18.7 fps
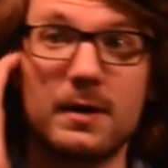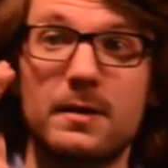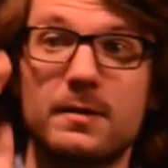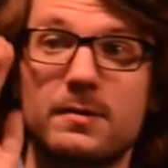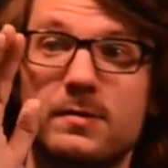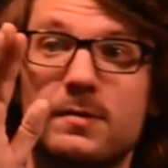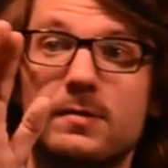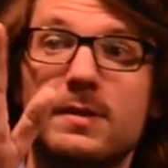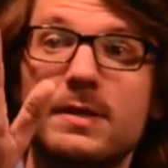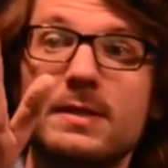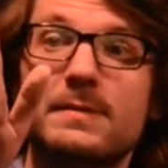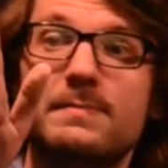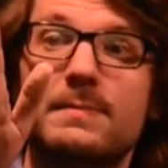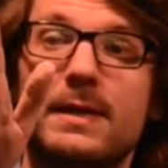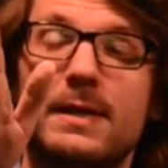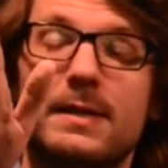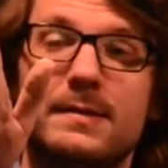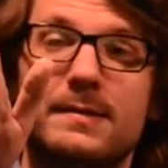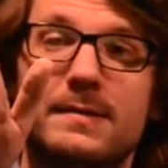so this
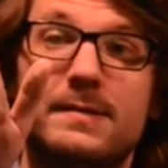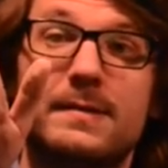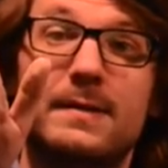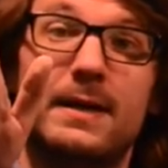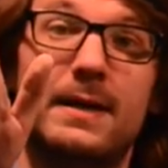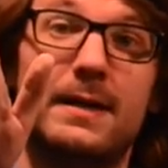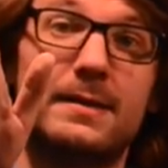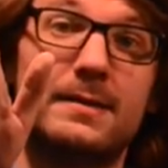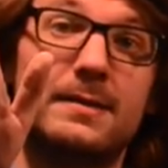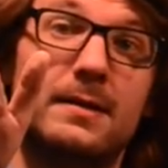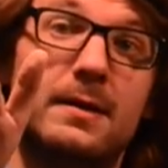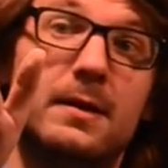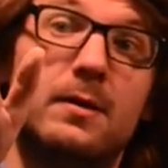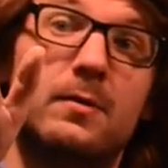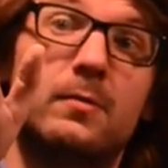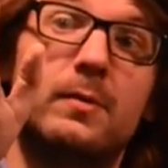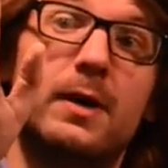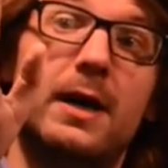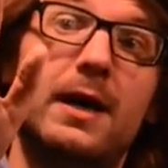means that
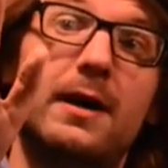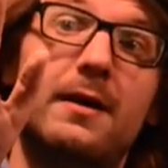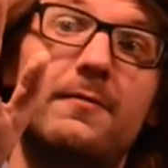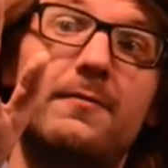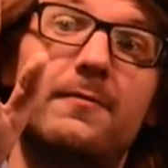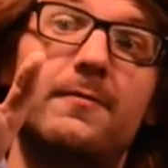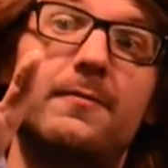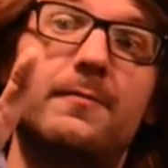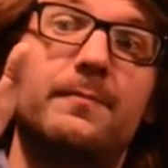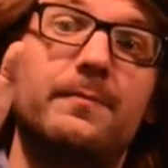we have